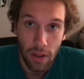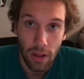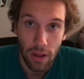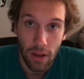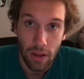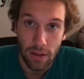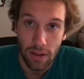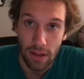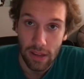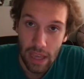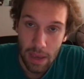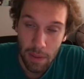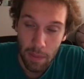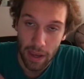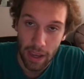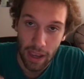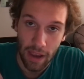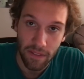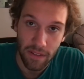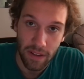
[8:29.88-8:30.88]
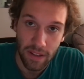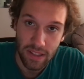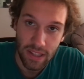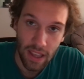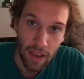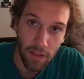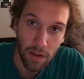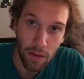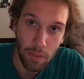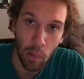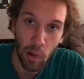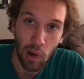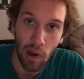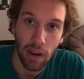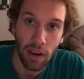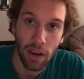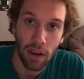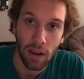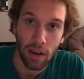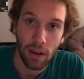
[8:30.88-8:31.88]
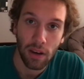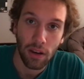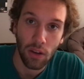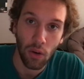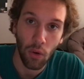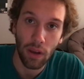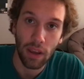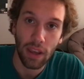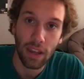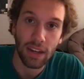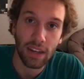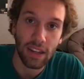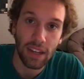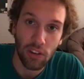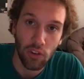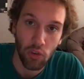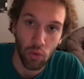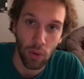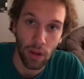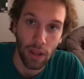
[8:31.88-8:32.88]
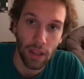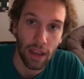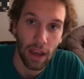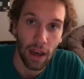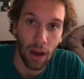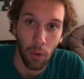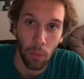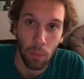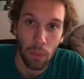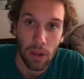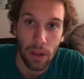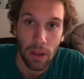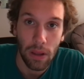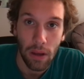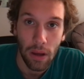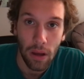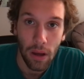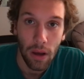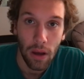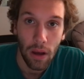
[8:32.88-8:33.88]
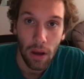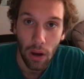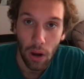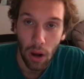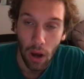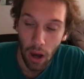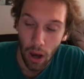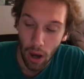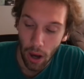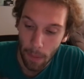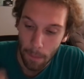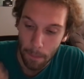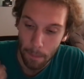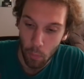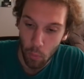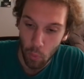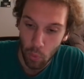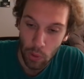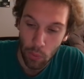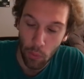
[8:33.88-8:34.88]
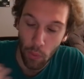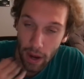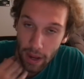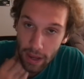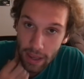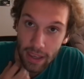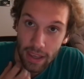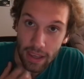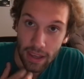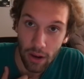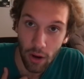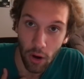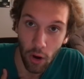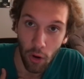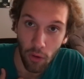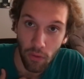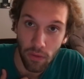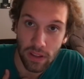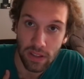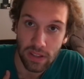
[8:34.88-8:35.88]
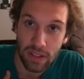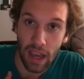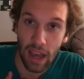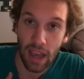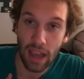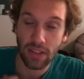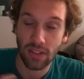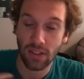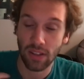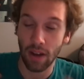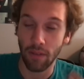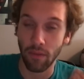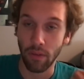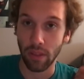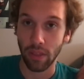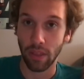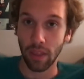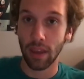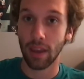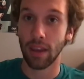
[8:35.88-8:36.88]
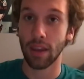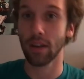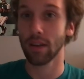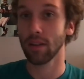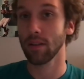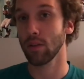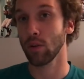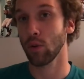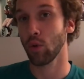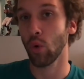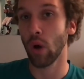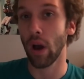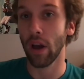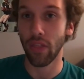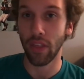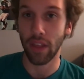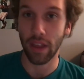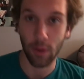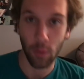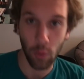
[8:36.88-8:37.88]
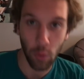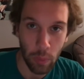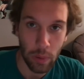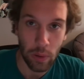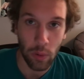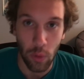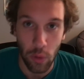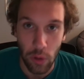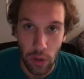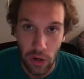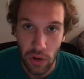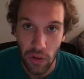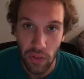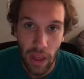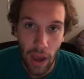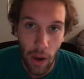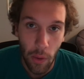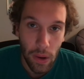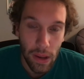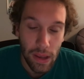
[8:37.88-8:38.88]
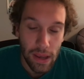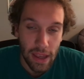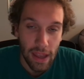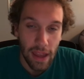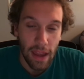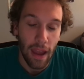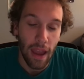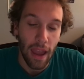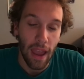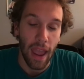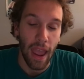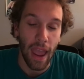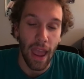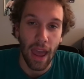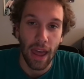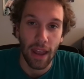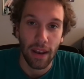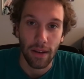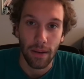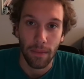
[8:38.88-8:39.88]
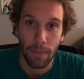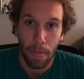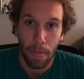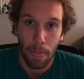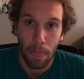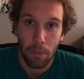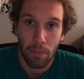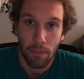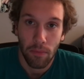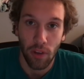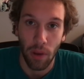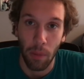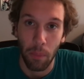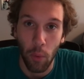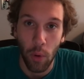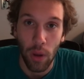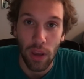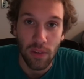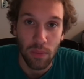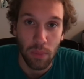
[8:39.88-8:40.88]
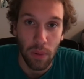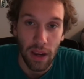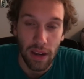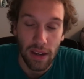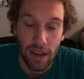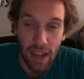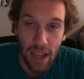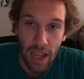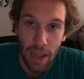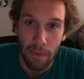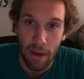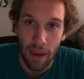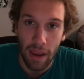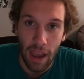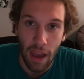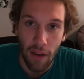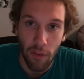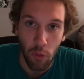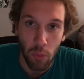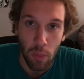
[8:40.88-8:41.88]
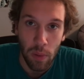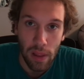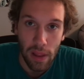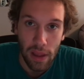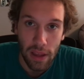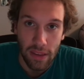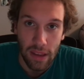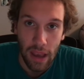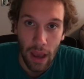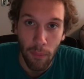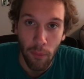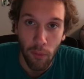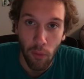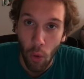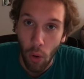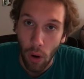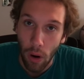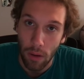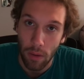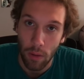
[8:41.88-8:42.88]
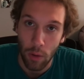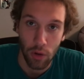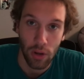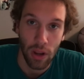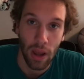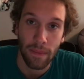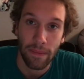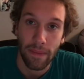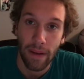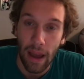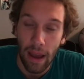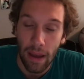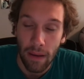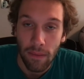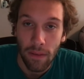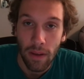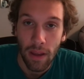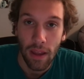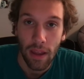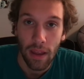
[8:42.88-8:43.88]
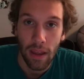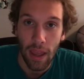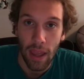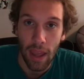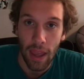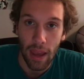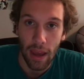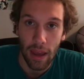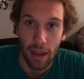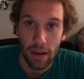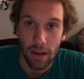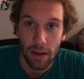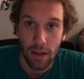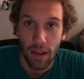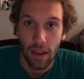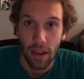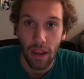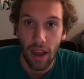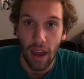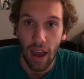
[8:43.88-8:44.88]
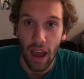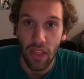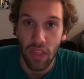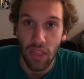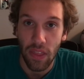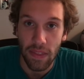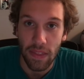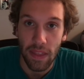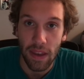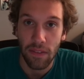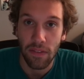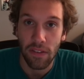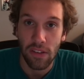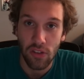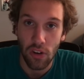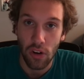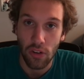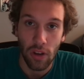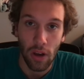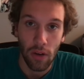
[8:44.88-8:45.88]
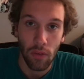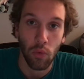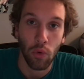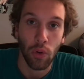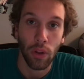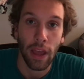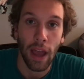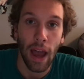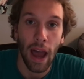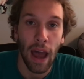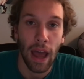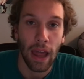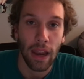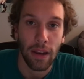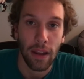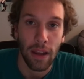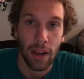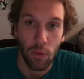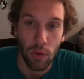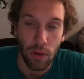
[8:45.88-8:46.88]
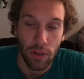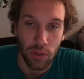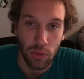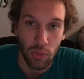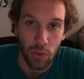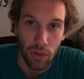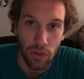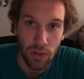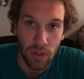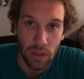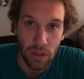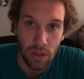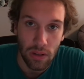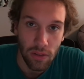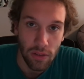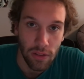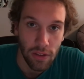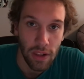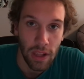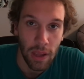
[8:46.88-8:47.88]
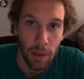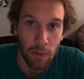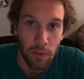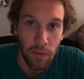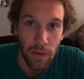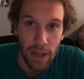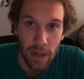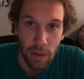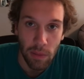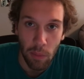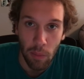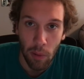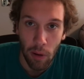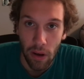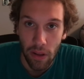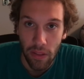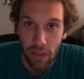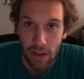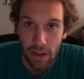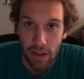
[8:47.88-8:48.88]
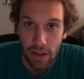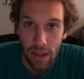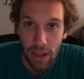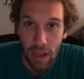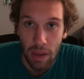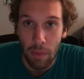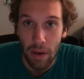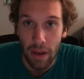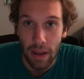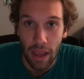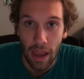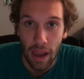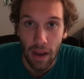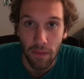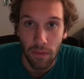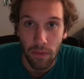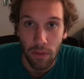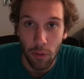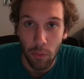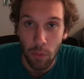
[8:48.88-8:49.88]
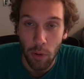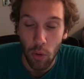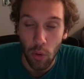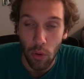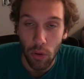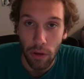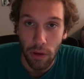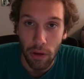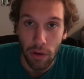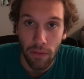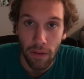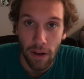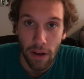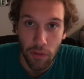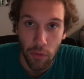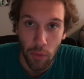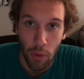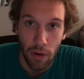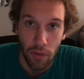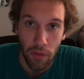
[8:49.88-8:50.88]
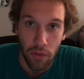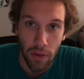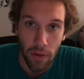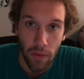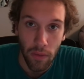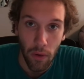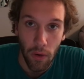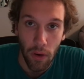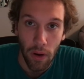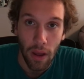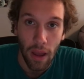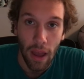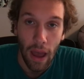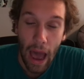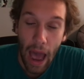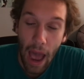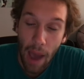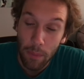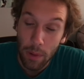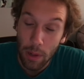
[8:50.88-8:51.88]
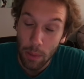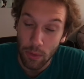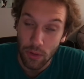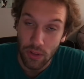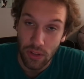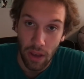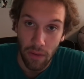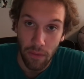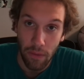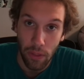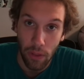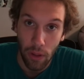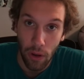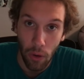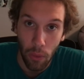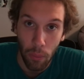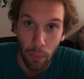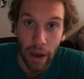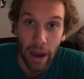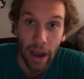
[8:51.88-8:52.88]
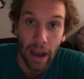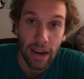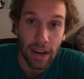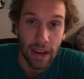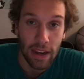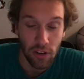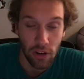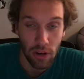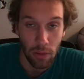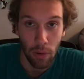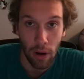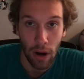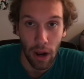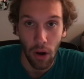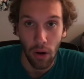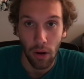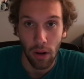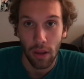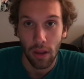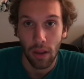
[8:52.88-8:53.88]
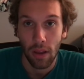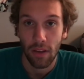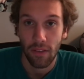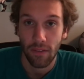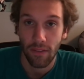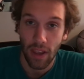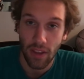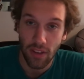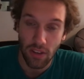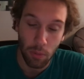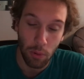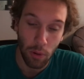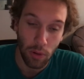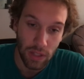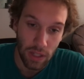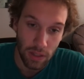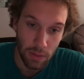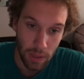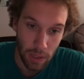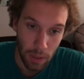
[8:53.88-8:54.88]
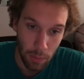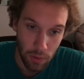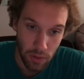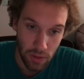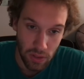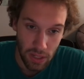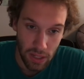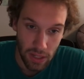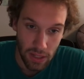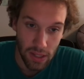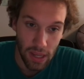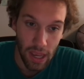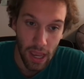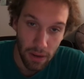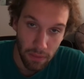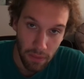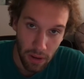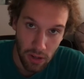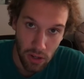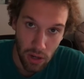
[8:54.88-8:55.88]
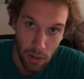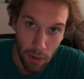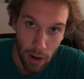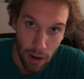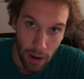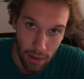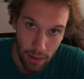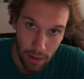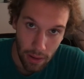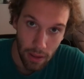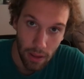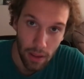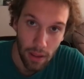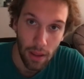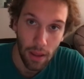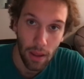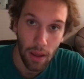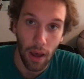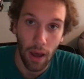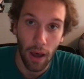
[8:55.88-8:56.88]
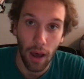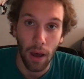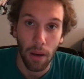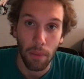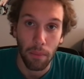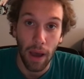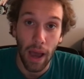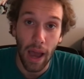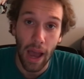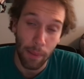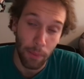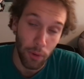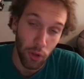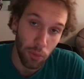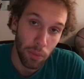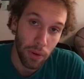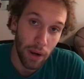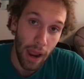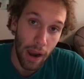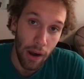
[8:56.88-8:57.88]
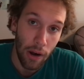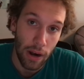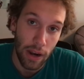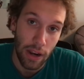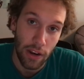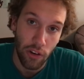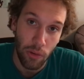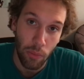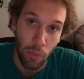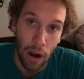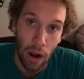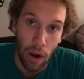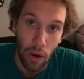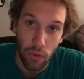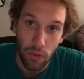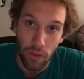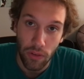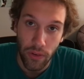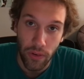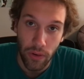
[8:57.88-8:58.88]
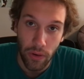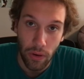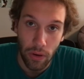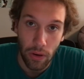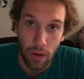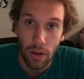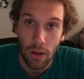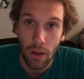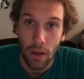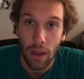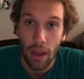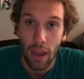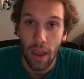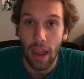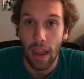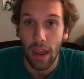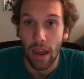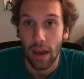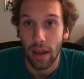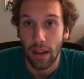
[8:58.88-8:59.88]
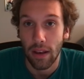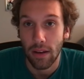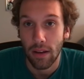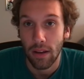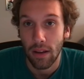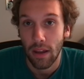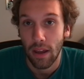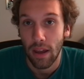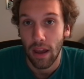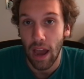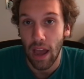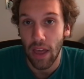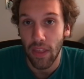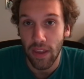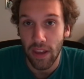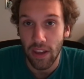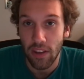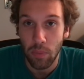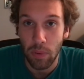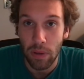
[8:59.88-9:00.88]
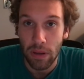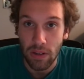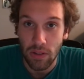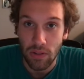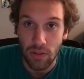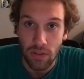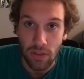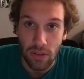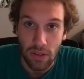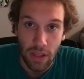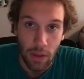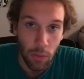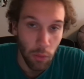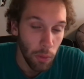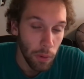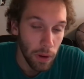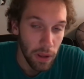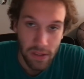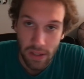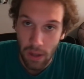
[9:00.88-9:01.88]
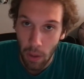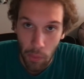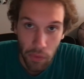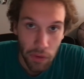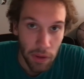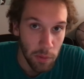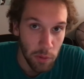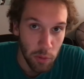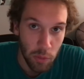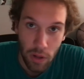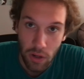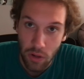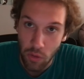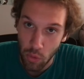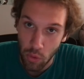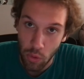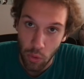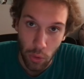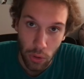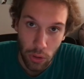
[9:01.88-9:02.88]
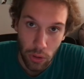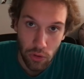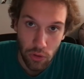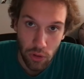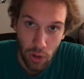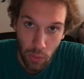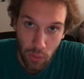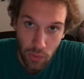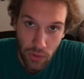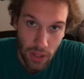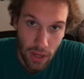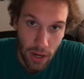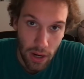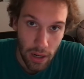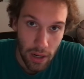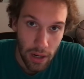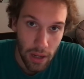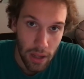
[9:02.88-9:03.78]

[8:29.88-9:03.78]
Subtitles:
DK Metcalf at 7, but going into each week, I'll be re-ranking all of these guys and everything and who I think will be really good that week. And some weeks probably DK Metcalf will be like top 4 or top 5. And I think that if he starts off really hot and Russell Wilson keeps feeding him the ball, I think DK Metcalf could be a really good fantasy wide receiver. I have him at number 7, though, behind A.J. Brown. Fantasy Pros has him at number 6, ahead of A.J. Brown. I'm a little bit higher on A.J. Brown this year, and I think it's because he won't get double-teamed as much with Julio Jones there,